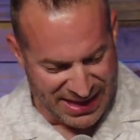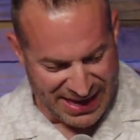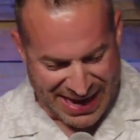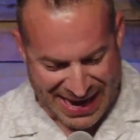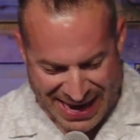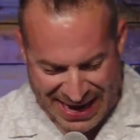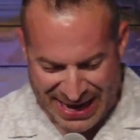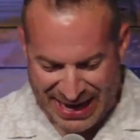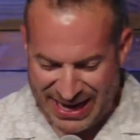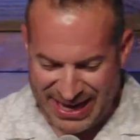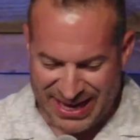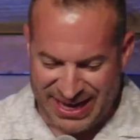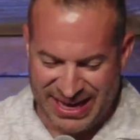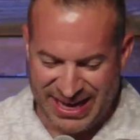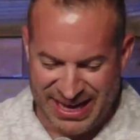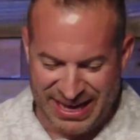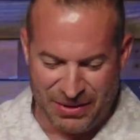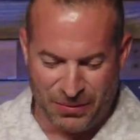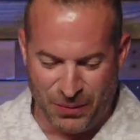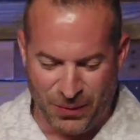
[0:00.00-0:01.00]
Uh,
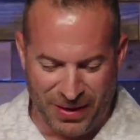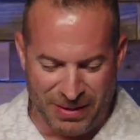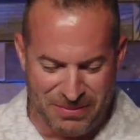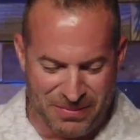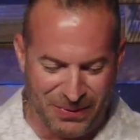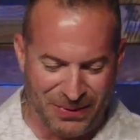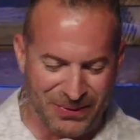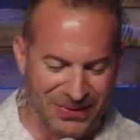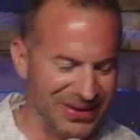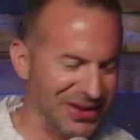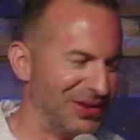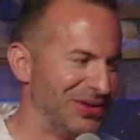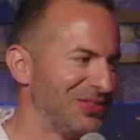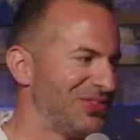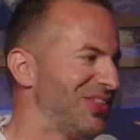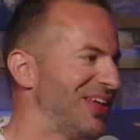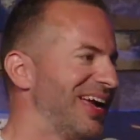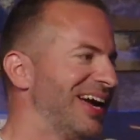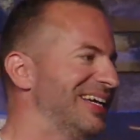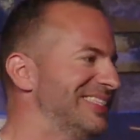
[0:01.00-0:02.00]
and one more little
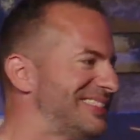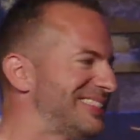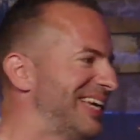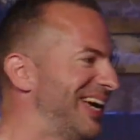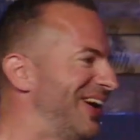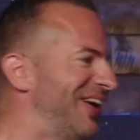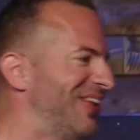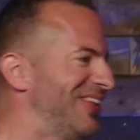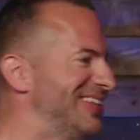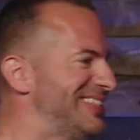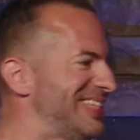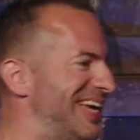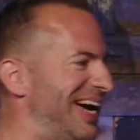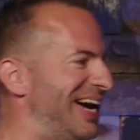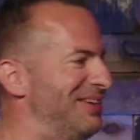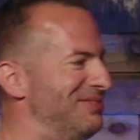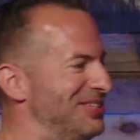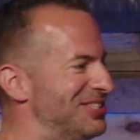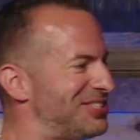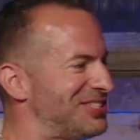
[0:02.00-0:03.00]
thing I say all the
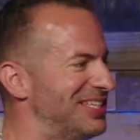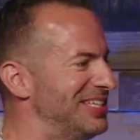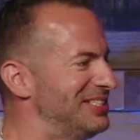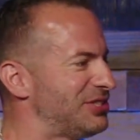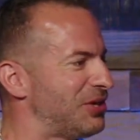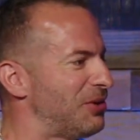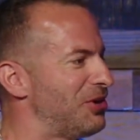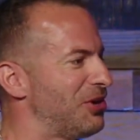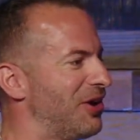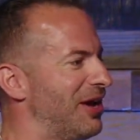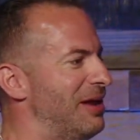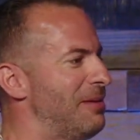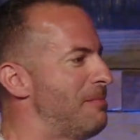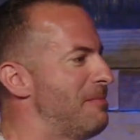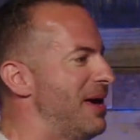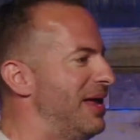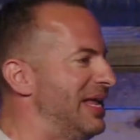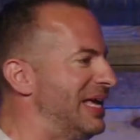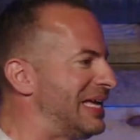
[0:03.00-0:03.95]
time. Just these are, you're getting many